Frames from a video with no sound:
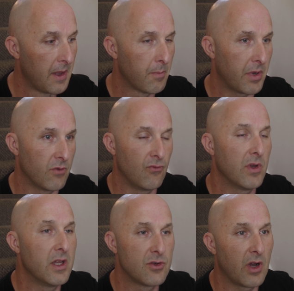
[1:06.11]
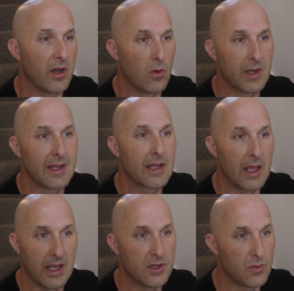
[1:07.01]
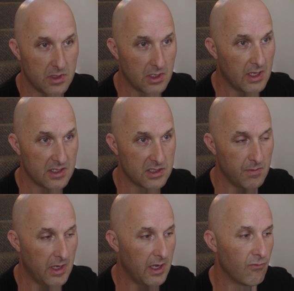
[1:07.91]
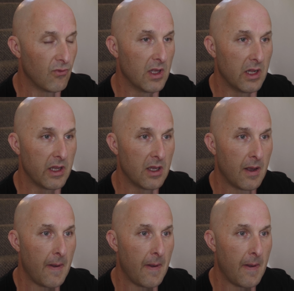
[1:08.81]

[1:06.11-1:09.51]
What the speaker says: but you're really trying to engage with the customer and really